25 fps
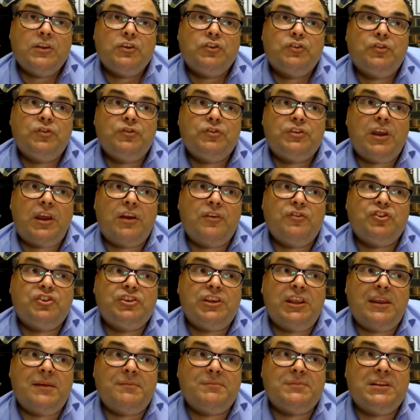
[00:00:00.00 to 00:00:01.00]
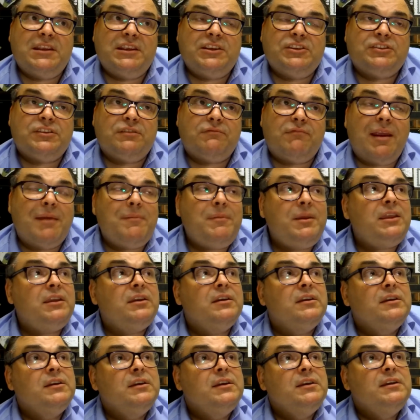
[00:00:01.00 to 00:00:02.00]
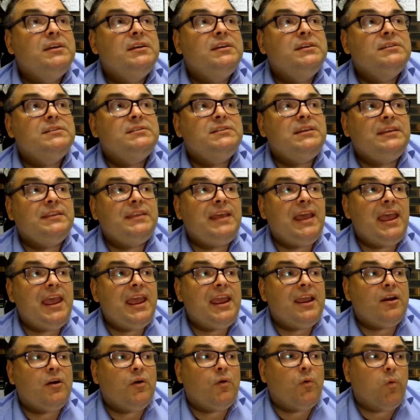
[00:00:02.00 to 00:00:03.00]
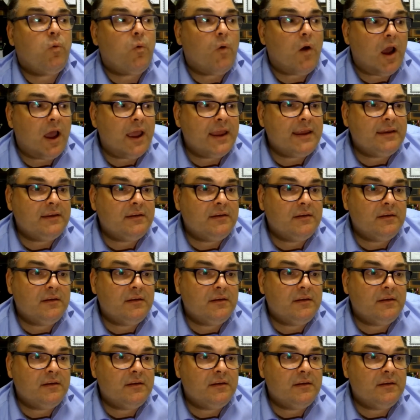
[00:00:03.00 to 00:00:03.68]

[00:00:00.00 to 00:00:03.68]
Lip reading: Two-tone GMT ceramic. See, they're quite,